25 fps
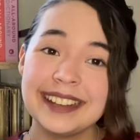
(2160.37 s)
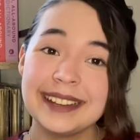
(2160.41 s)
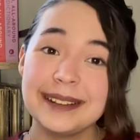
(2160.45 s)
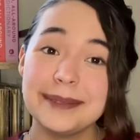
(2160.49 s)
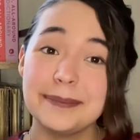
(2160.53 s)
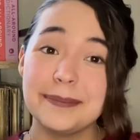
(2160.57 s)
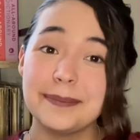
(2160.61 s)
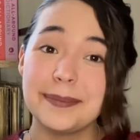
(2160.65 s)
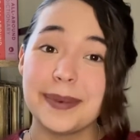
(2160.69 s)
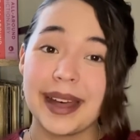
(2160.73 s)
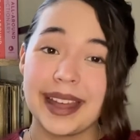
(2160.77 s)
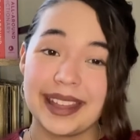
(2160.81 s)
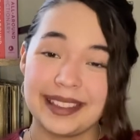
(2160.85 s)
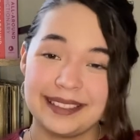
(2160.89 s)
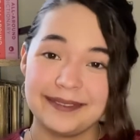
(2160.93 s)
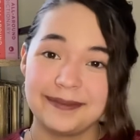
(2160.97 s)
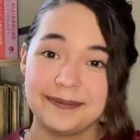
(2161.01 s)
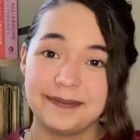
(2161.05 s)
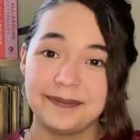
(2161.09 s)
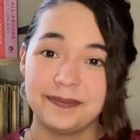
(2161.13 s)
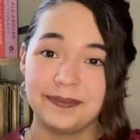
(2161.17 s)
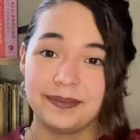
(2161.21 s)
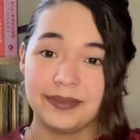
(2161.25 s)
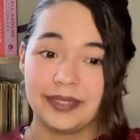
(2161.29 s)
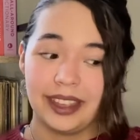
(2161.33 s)
But
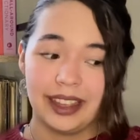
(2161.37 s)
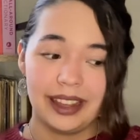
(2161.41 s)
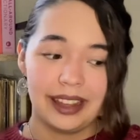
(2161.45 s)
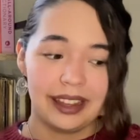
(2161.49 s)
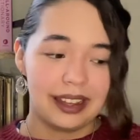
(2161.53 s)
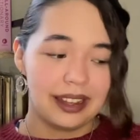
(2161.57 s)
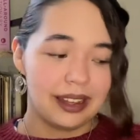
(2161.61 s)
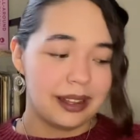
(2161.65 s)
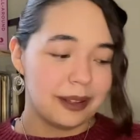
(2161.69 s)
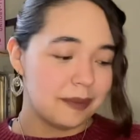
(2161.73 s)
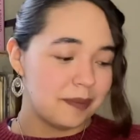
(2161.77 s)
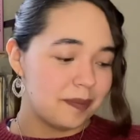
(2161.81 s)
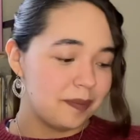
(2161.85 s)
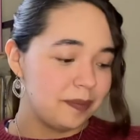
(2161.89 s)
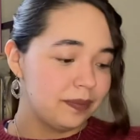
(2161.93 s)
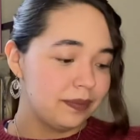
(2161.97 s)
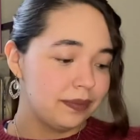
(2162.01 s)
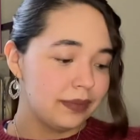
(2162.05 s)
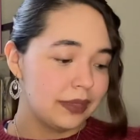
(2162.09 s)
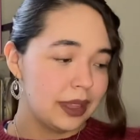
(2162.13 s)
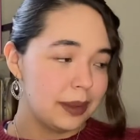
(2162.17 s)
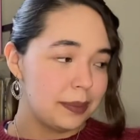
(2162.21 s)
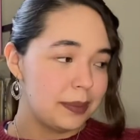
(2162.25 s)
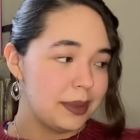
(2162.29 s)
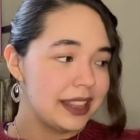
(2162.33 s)
um,
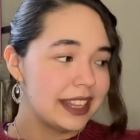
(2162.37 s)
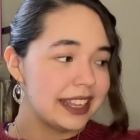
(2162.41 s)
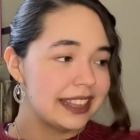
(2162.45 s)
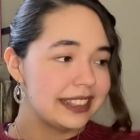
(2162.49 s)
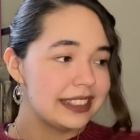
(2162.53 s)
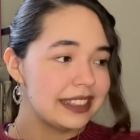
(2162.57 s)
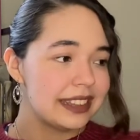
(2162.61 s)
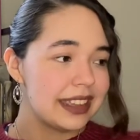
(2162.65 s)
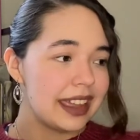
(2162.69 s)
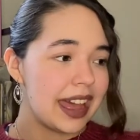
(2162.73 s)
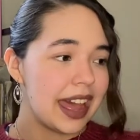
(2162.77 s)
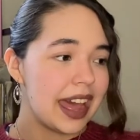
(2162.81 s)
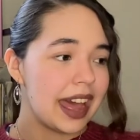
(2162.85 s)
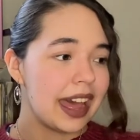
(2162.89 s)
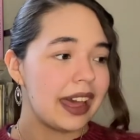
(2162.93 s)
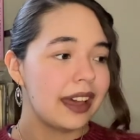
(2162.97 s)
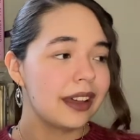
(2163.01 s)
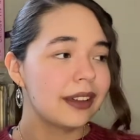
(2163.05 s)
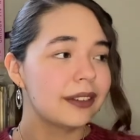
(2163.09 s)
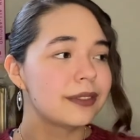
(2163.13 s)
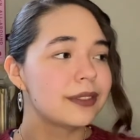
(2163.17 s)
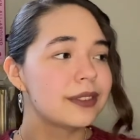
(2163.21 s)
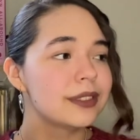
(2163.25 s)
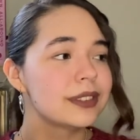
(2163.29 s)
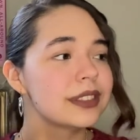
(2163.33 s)
it'd be nice to
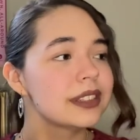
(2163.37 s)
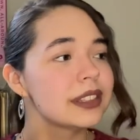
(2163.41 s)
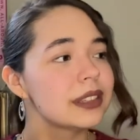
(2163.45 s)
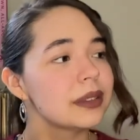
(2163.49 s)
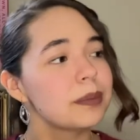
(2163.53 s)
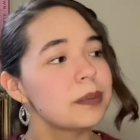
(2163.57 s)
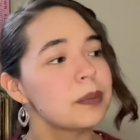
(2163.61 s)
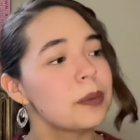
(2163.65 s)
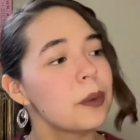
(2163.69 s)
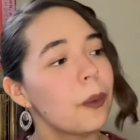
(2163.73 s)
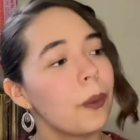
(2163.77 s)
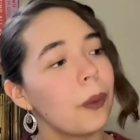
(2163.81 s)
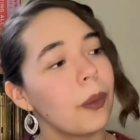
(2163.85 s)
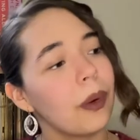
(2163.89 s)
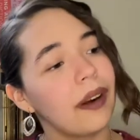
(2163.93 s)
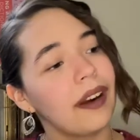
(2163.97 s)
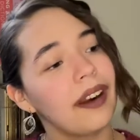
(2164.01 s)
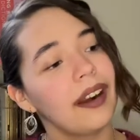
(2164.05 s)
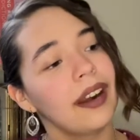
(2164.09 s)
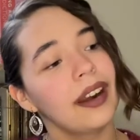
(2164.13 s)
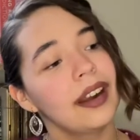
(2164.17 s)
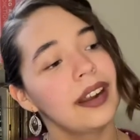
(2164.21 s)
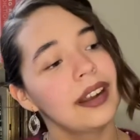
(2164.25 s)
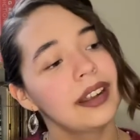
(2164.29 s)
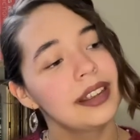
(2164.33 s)
have some
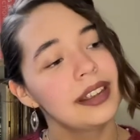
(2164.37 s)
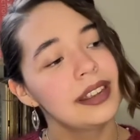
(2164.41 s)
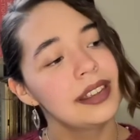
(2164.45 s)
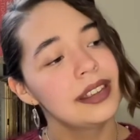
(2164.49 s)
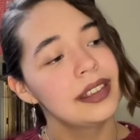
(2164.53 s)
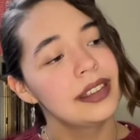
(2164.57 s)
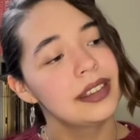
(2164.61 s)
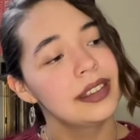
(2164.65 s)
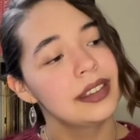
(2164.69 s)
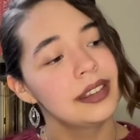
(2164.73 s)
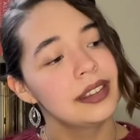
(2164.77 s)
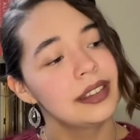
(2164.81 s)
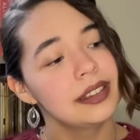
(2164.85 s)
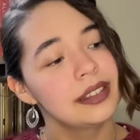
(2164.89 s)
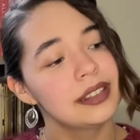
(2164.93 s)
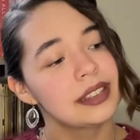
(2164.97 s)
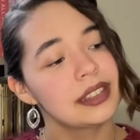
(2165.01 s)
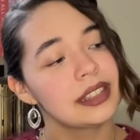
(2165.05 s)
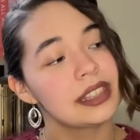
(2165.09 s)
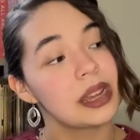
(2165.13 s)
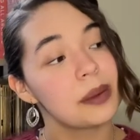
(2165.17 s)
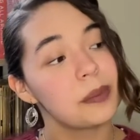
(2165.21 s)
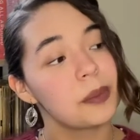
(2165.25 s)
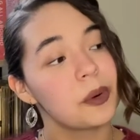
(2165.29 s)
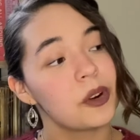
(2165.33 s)
more
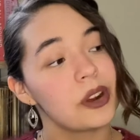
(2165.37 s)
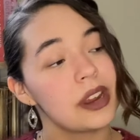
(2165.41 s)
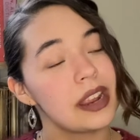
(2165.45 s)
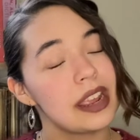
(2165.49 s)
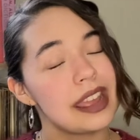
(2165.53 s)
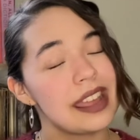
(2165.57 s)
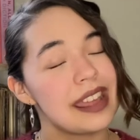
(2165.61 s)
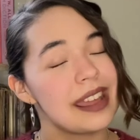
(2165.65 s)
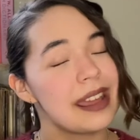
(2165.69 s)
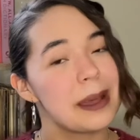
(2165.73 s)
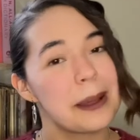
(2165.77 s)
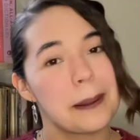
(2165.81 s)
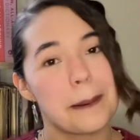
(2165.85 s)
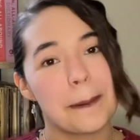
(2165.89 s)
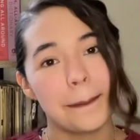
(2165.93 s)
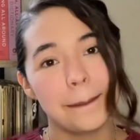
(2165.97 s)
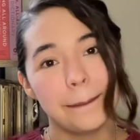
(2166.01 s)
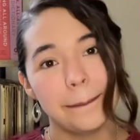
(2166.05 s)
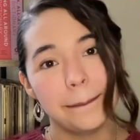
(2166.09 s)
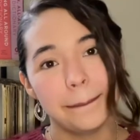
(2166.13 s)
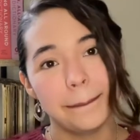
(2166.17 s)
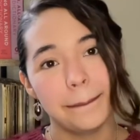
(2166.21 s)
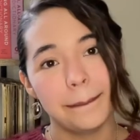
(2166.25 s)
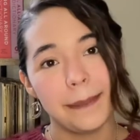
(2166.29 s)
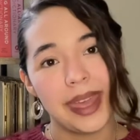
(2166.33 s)
summery
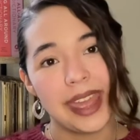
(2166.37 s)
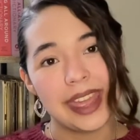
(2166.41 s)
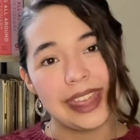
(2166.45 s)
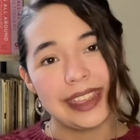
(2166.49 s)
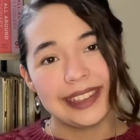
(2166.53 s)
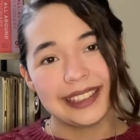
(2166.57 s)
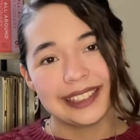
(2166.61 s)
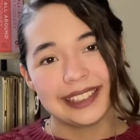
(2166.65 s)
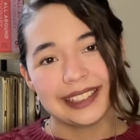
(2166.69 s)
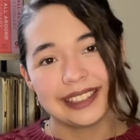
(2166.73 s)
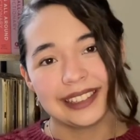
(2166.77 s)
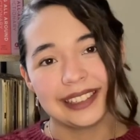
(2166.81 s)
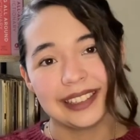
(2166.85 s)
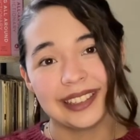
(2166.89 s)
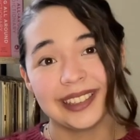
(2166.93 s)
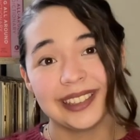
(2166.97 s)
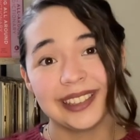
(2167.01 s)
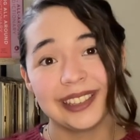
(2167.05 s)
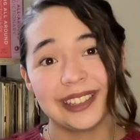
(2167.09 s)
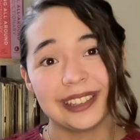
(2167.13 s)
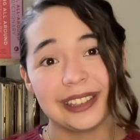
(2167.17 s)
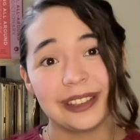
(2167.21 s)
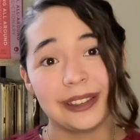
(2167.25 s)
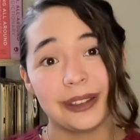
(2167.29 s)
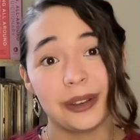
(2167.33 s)
makes
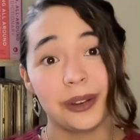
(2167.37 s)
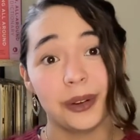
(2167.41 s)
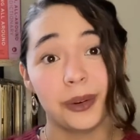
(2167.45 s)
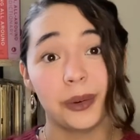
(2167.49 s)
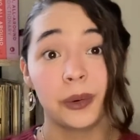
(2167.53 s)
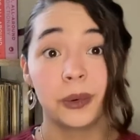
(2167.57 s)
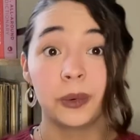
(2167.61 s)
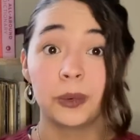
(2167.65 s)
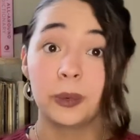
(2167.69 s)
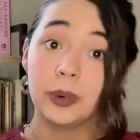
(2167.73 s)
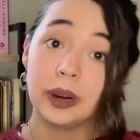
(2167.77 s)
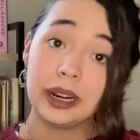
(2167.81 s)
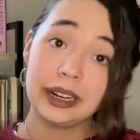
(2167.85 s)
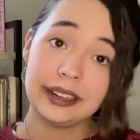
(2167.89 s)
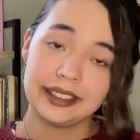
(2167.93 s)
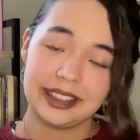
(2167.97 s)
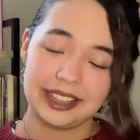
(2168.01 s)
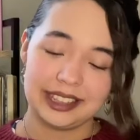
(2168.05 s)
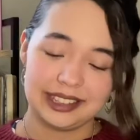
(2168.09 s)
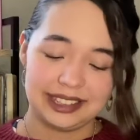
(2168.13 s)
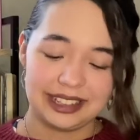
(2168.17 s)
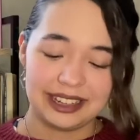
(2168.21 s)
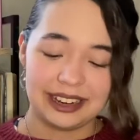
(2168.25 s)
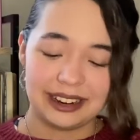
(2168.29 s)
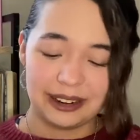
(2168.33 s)
to wear
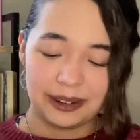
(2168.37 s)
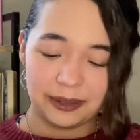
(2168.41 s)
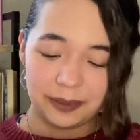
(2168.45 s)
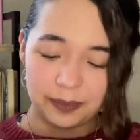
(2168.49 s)
this year.